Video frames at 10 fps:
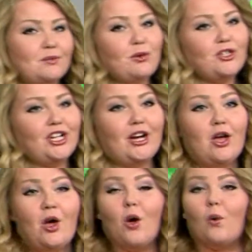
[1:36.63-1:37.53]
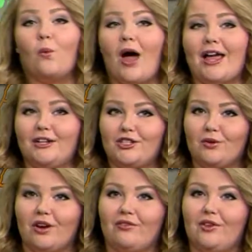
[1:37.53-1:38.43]
pushing right
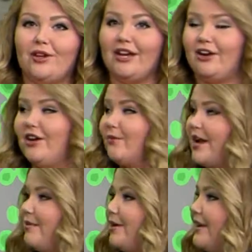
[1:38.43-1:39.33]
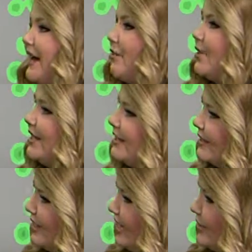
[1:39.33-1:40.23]
into our viewing area right about now
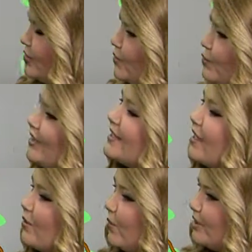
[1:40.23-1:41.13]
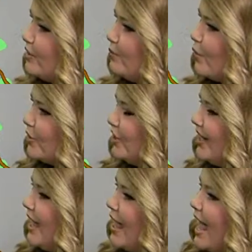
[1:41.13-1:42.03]
into the southwestern portion.
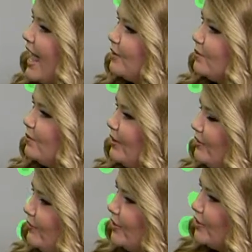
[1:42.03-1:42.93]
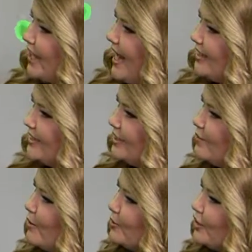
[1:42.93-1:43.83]
As we put Futurecast into
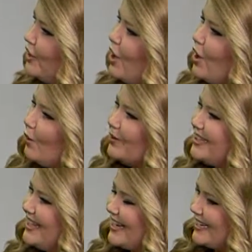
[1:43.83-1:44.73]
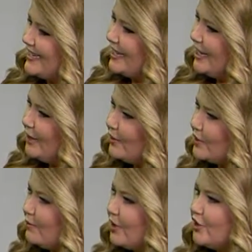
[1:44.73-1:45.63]
motion, we'll see that continues
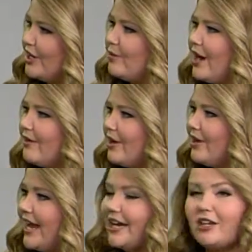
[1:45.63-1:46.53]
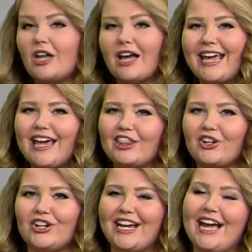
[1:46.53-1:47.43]
to push in right around 8 o'clock,
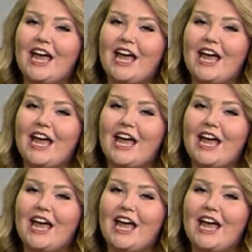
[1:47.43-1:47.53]
8.30,